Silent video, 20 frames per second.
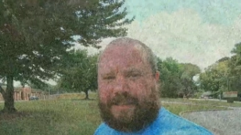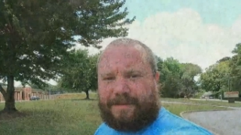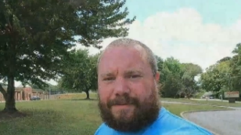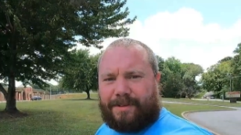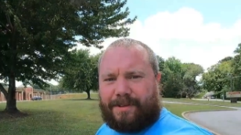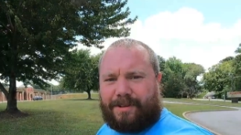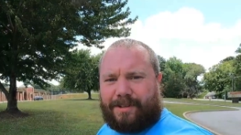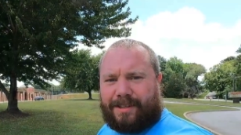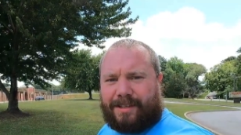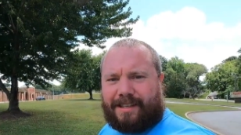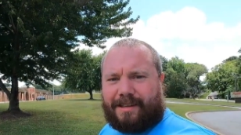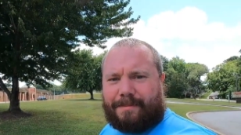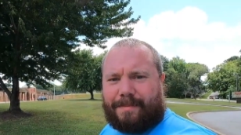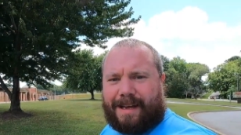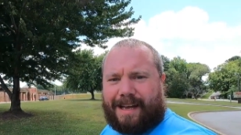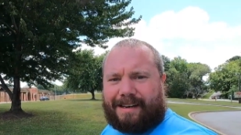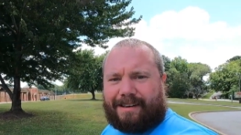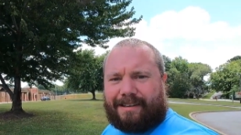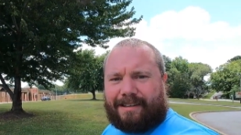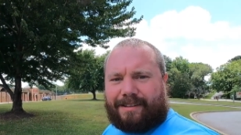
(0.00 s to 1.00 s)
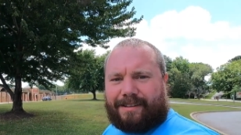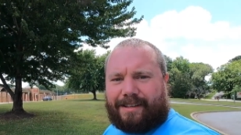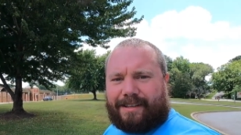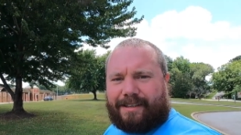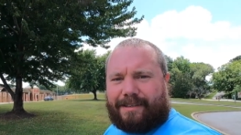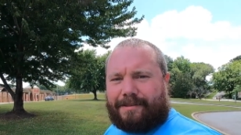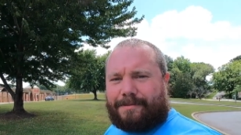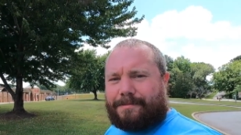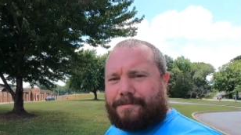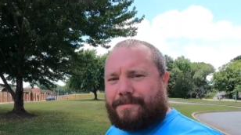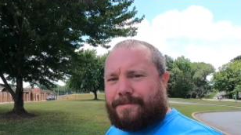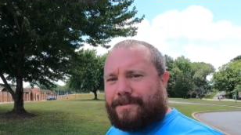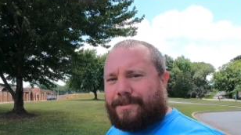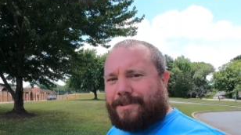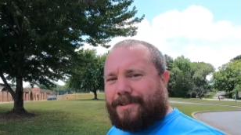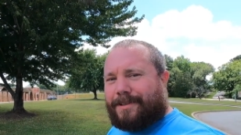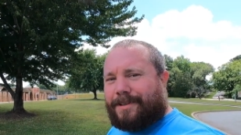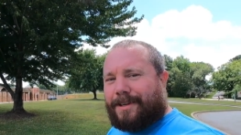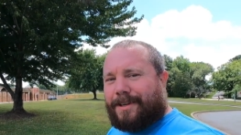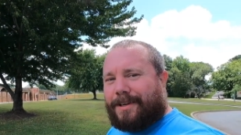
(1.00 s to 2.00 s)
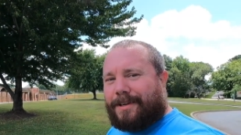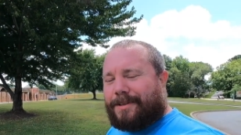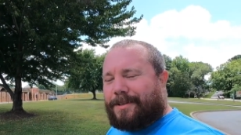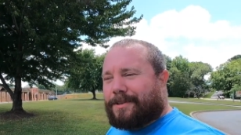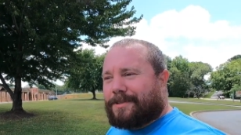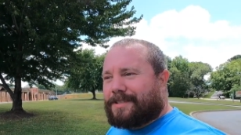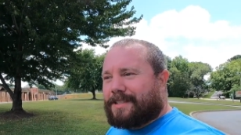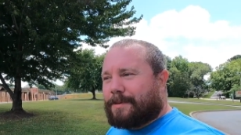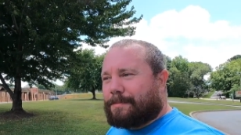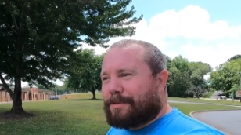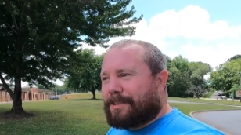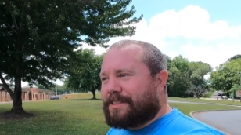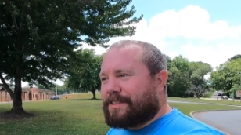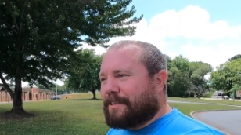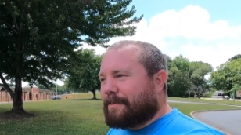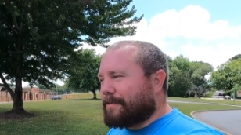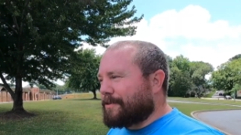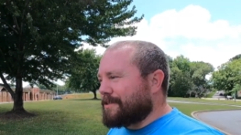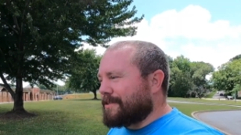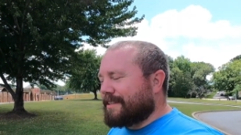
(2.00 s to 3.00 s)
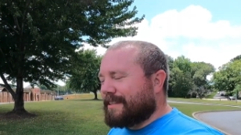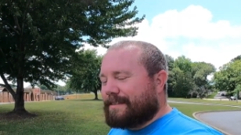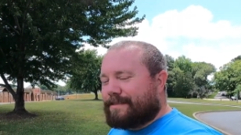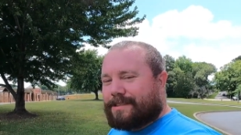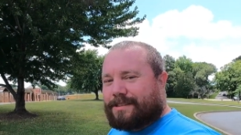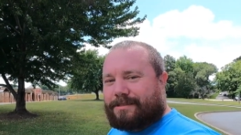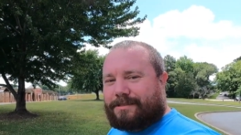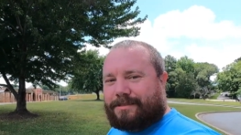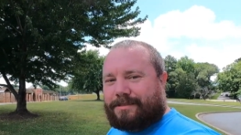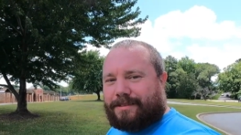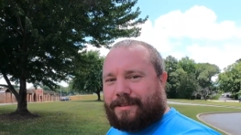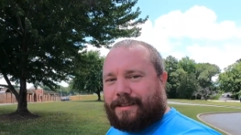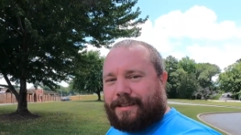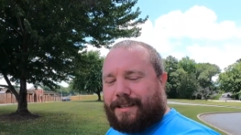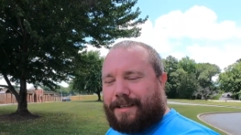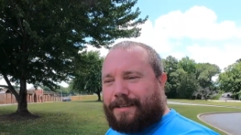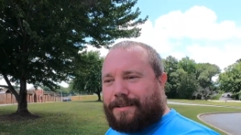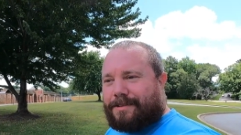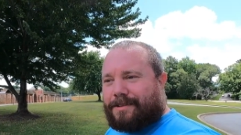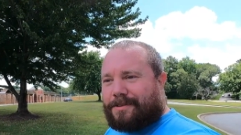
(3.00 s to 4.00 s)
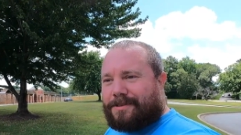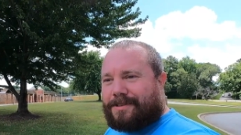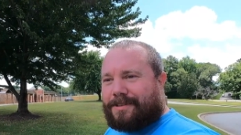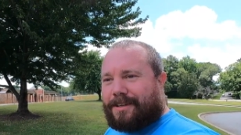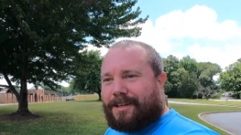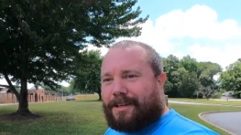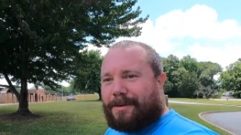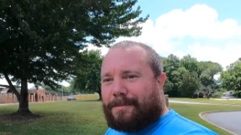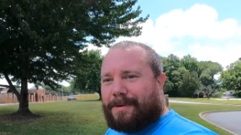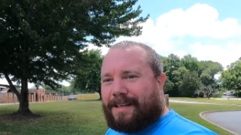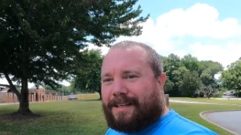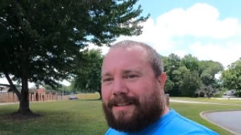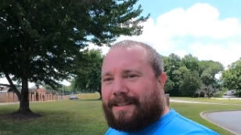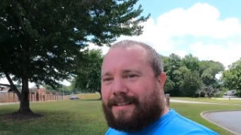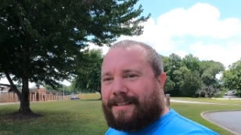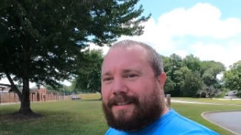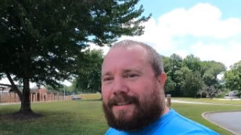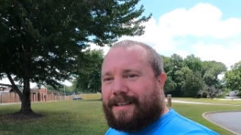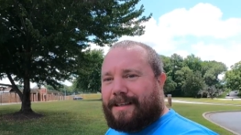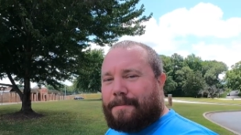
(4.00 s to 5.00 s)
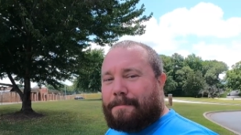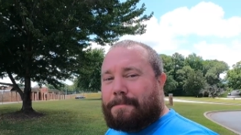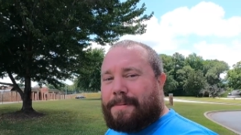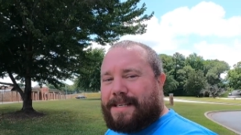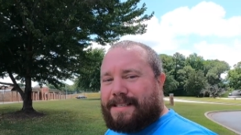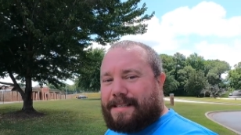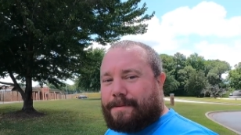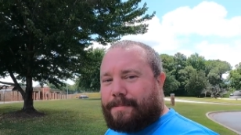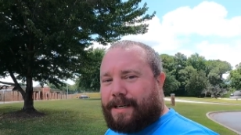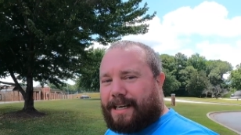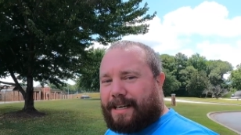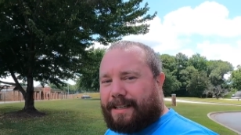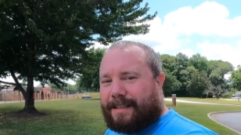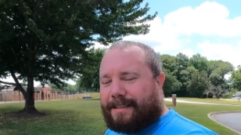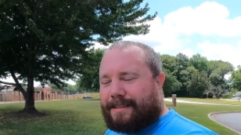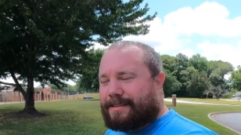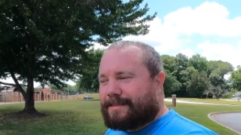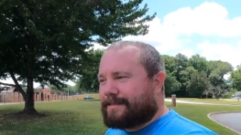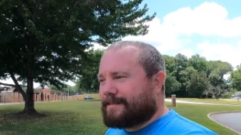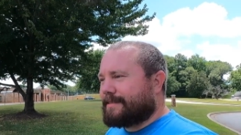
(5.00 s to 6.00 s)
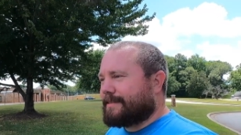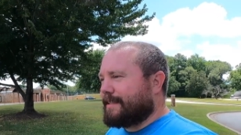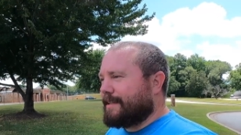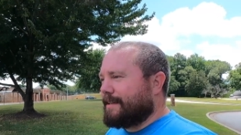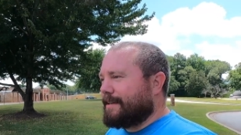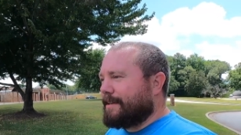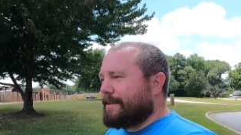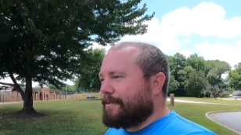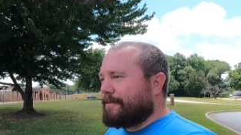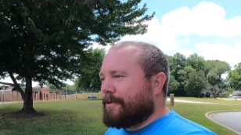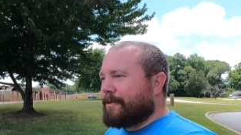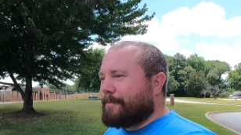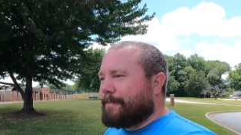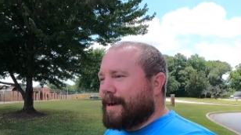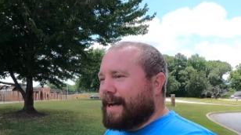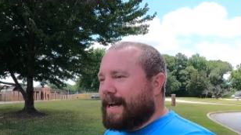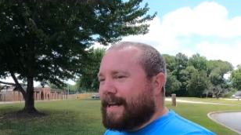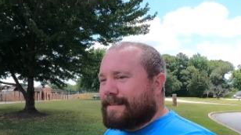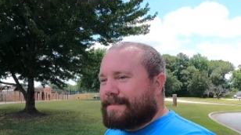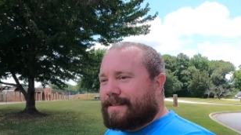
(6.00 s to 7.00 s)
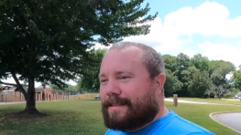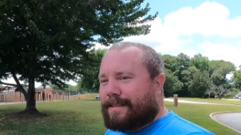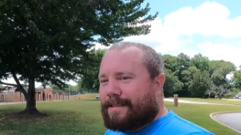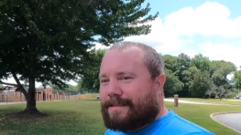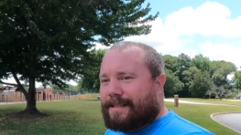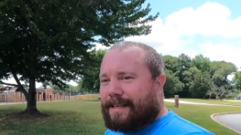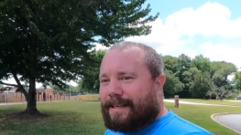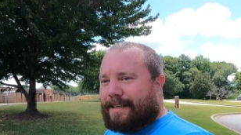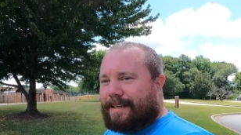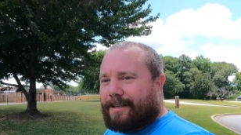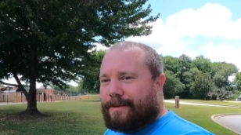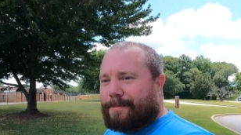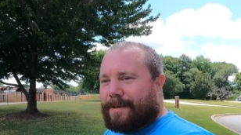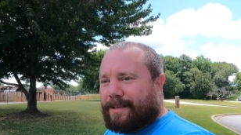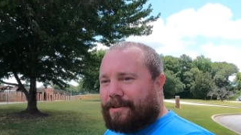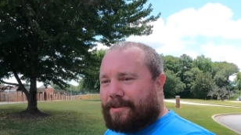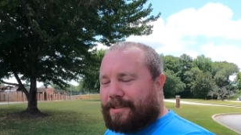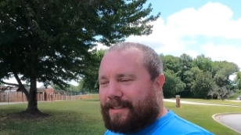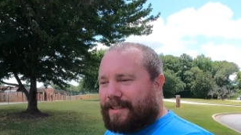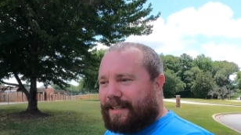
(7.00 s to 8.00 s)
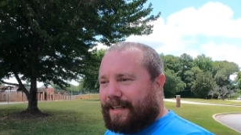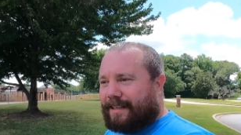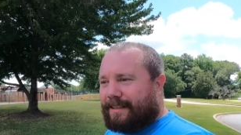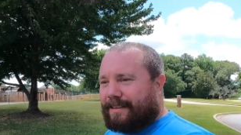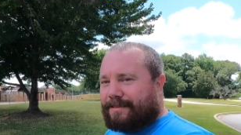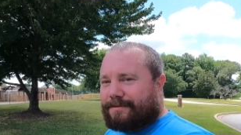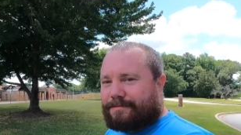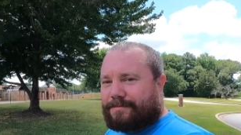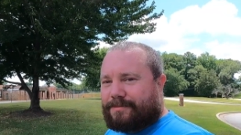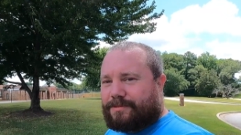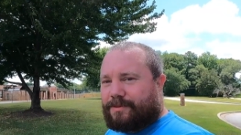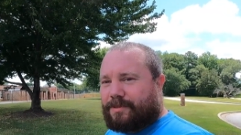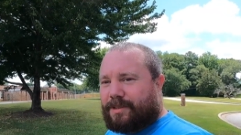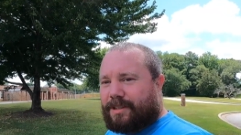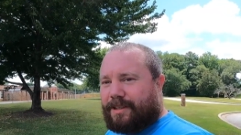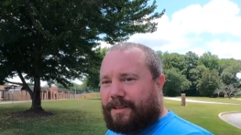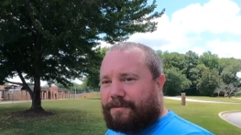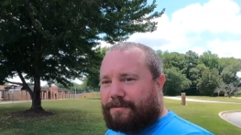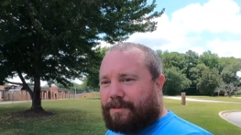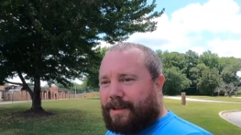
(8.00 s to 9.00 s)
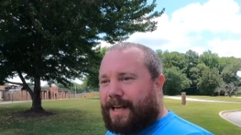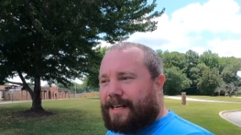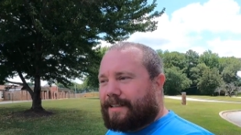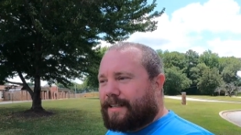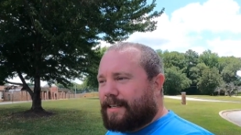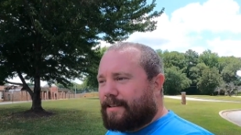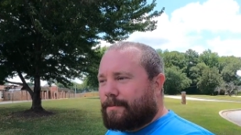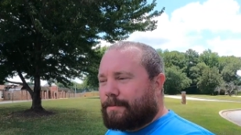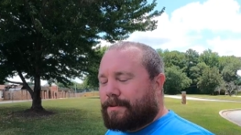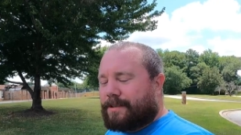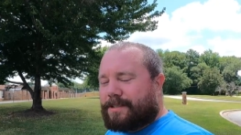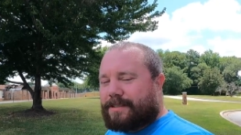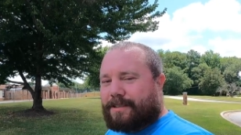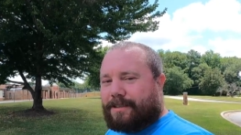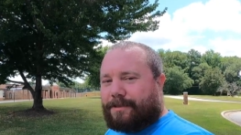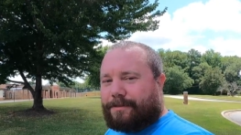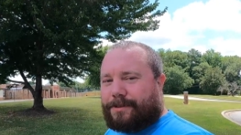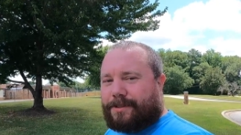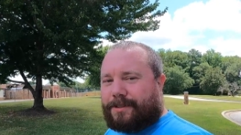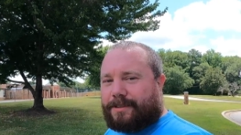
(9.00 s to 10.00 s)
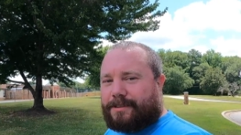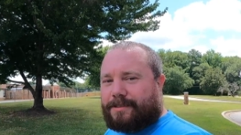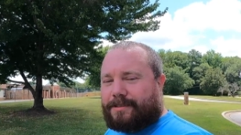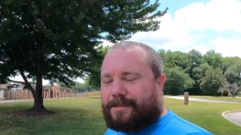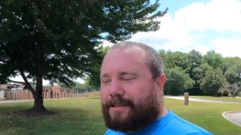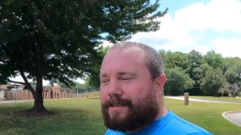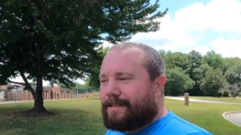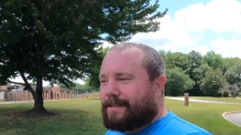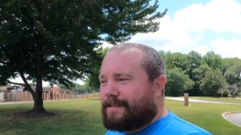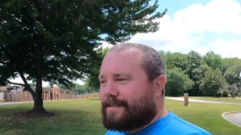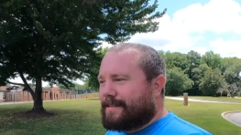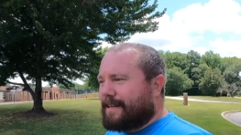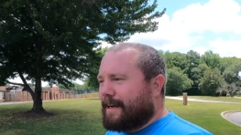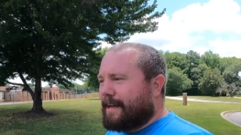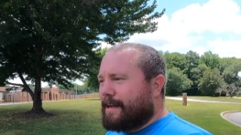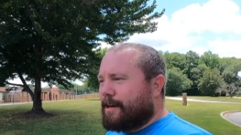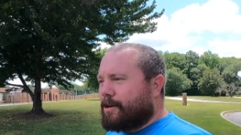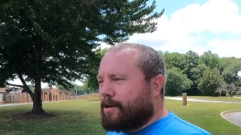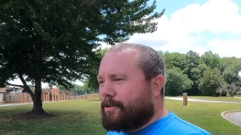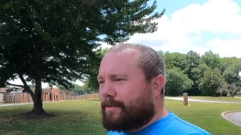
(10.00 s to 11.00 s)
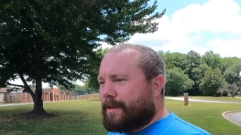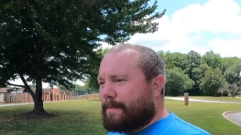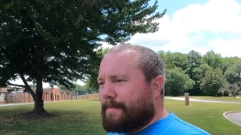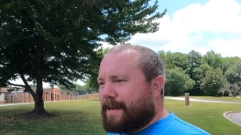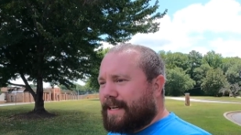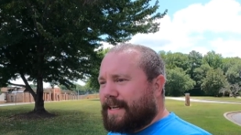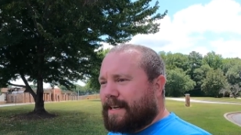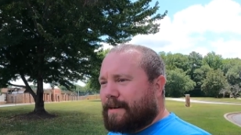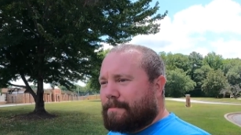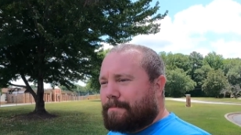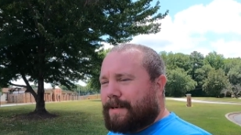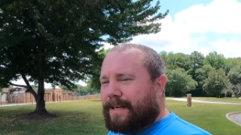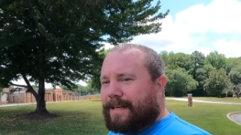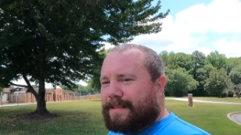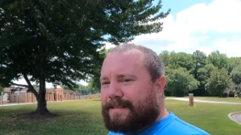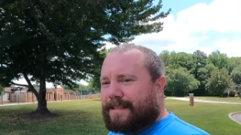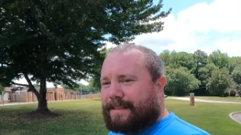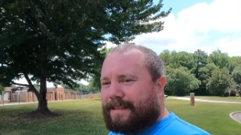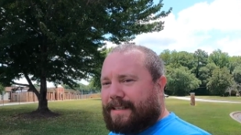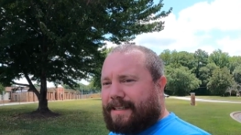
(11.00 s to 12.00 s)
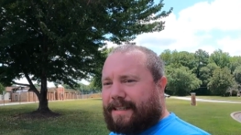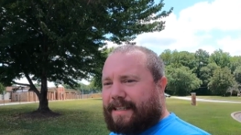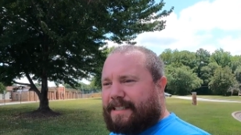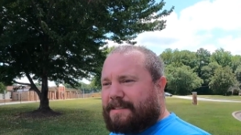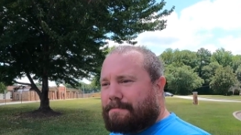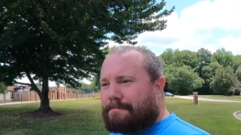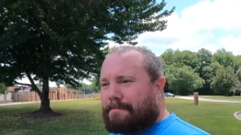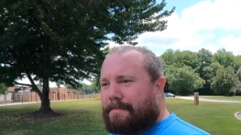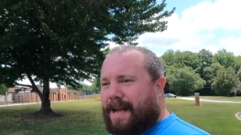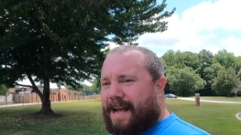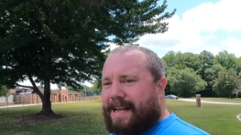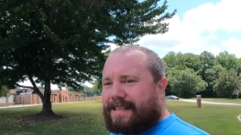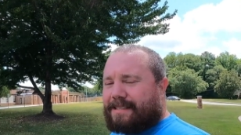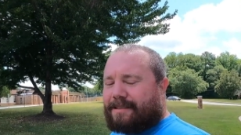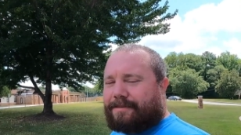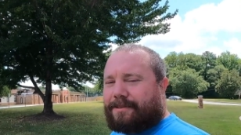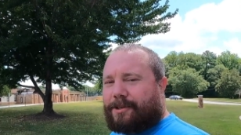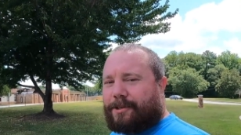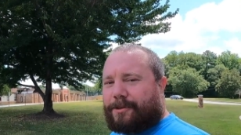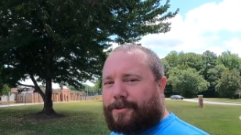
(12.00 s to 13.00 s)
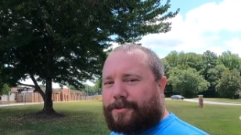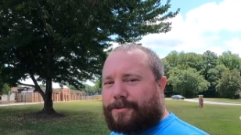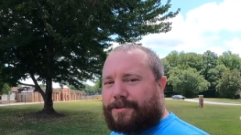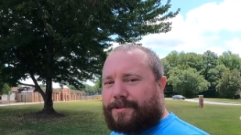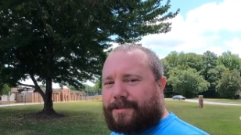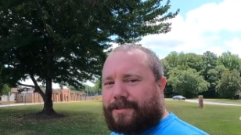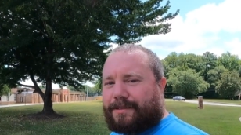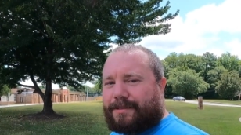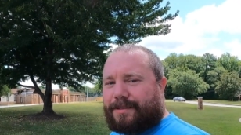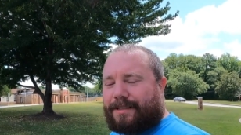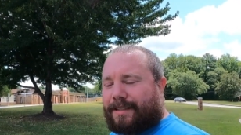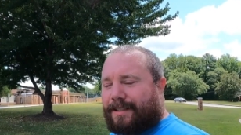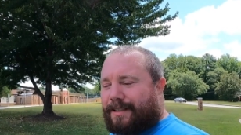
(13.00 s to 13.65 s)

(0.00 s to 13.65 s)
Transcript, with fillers: If you look in the background there, you'll see a police officer leaving. So some busybody rode by, seen us out here metal detecting, flagged down the police officer, said, oh, they're making a mess. They're digging these massive holes.